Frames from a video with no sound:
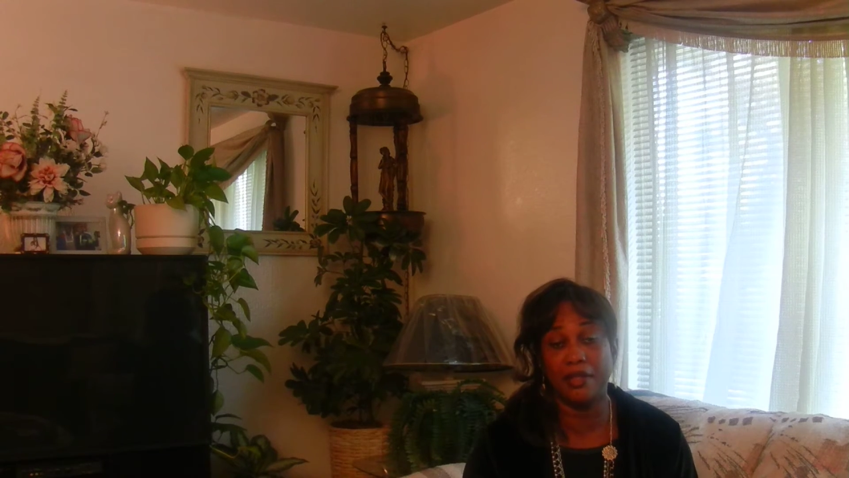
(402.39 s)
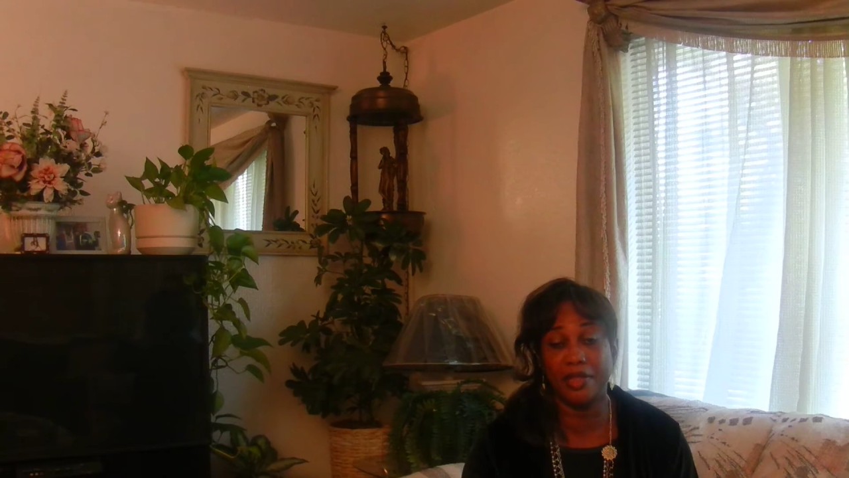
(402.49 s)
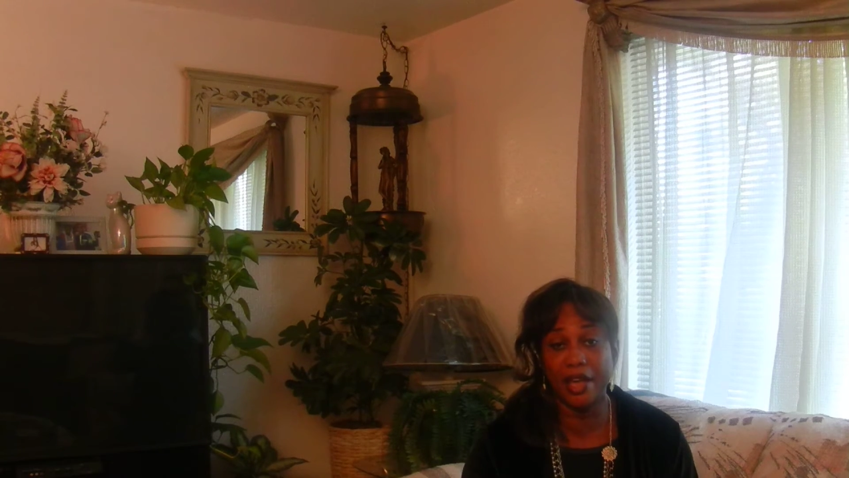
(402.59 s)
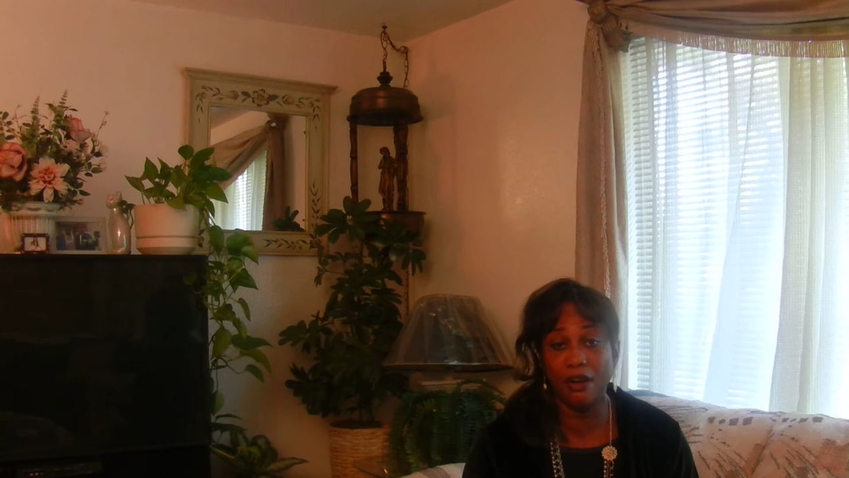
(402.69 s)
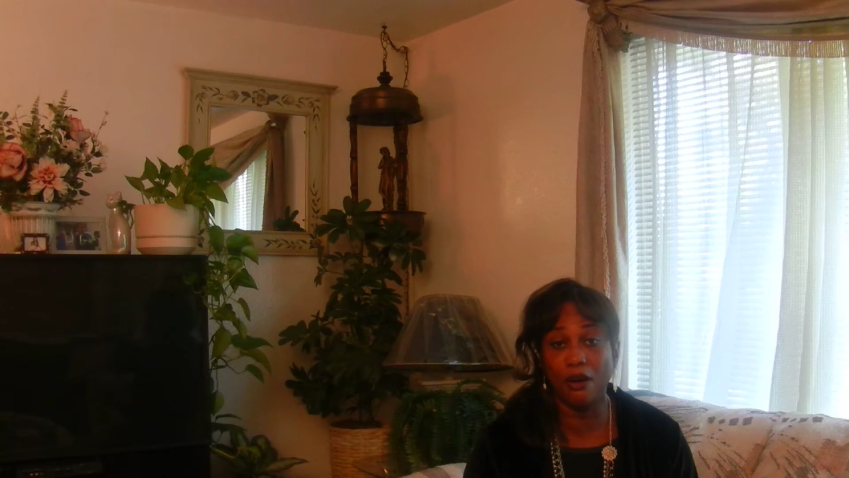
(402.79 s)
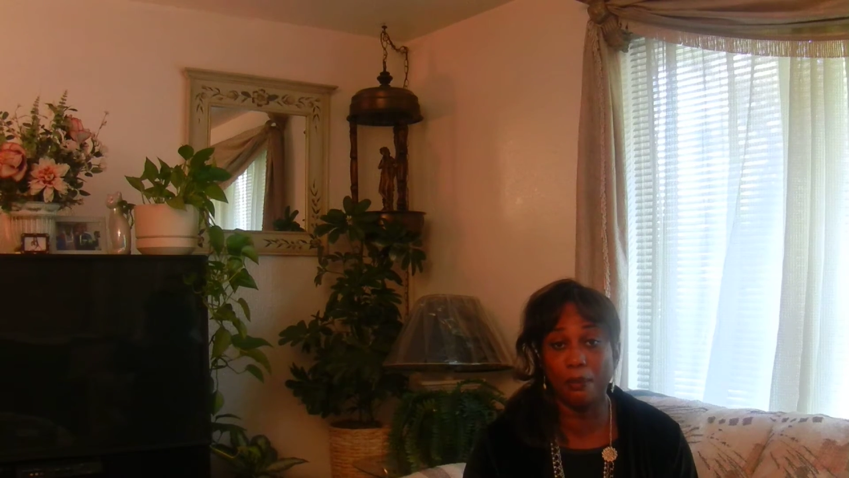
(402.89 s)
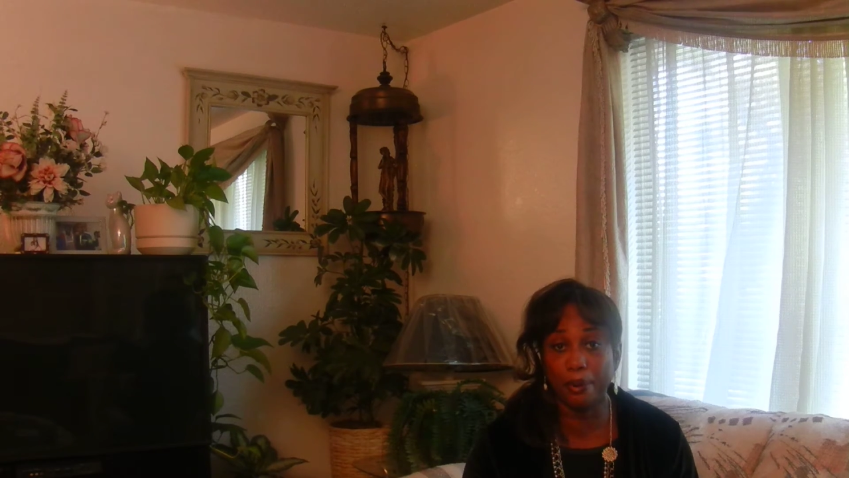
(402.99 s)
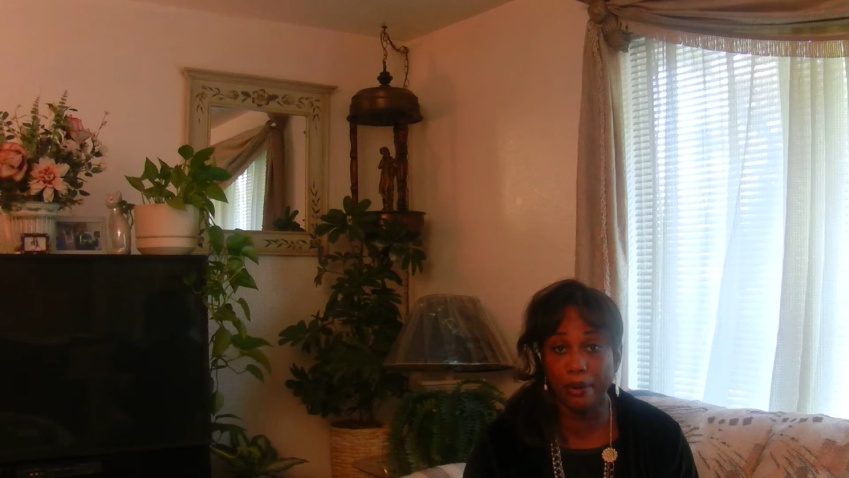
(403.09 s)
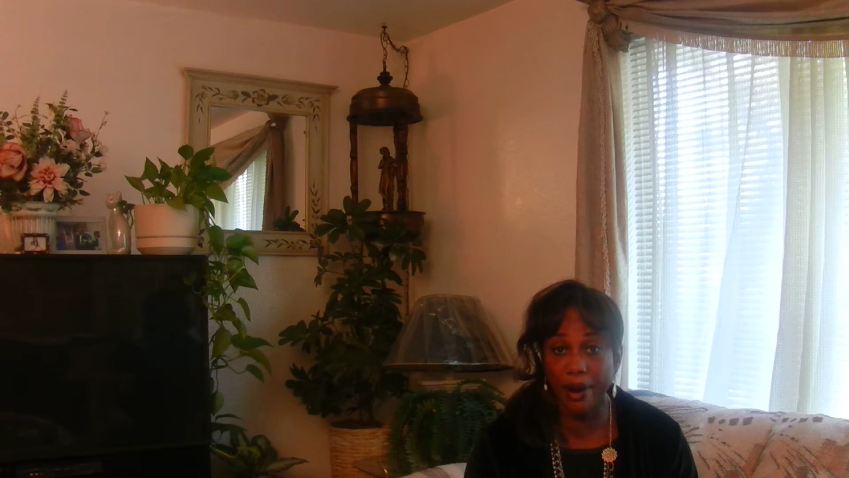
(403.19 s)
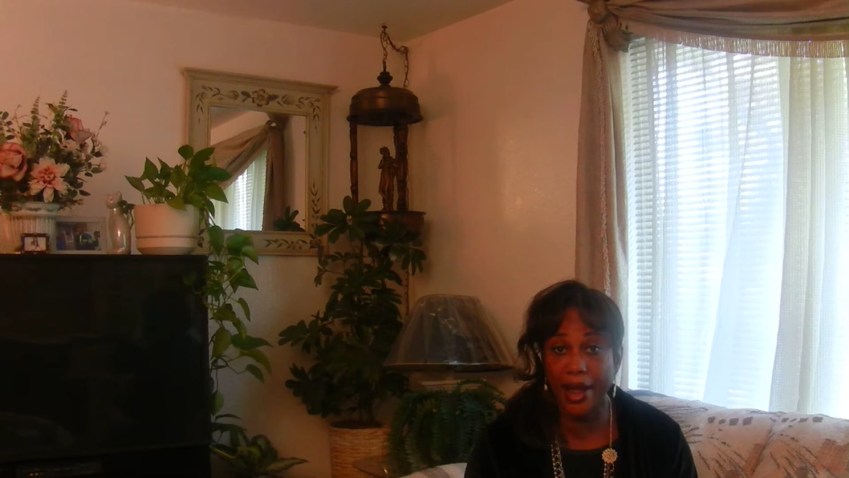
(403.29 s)
They are
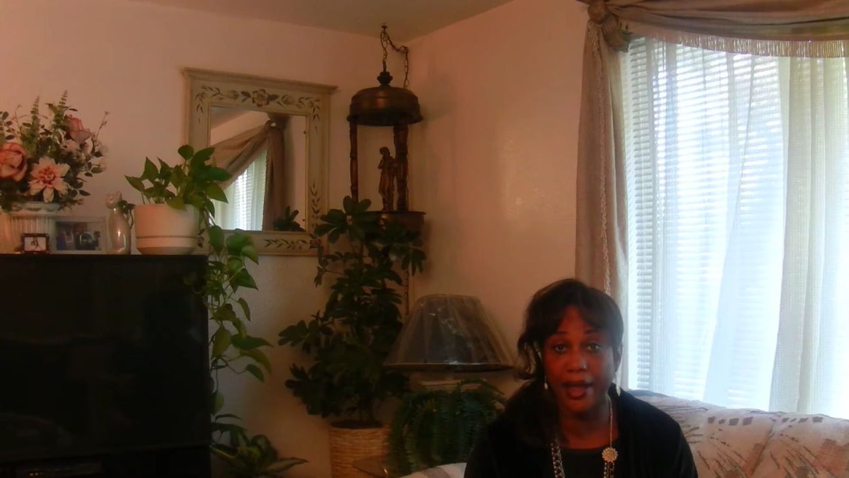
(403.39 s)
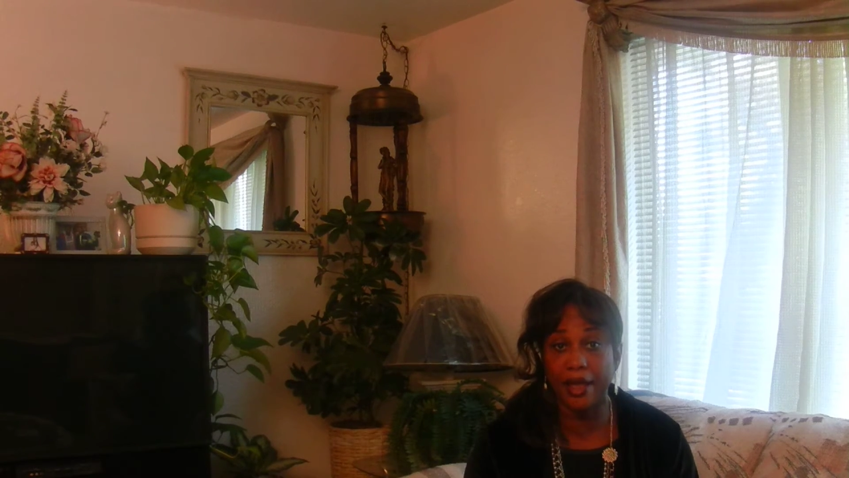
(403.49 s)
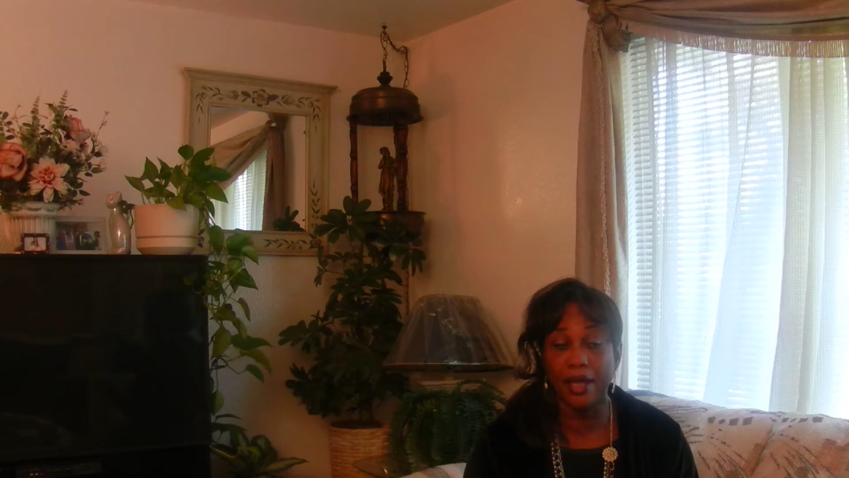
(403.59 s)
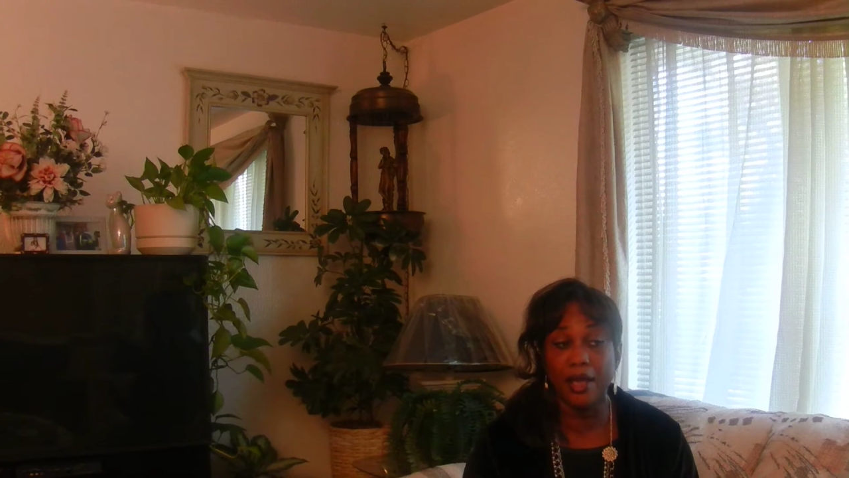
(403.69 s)
prey.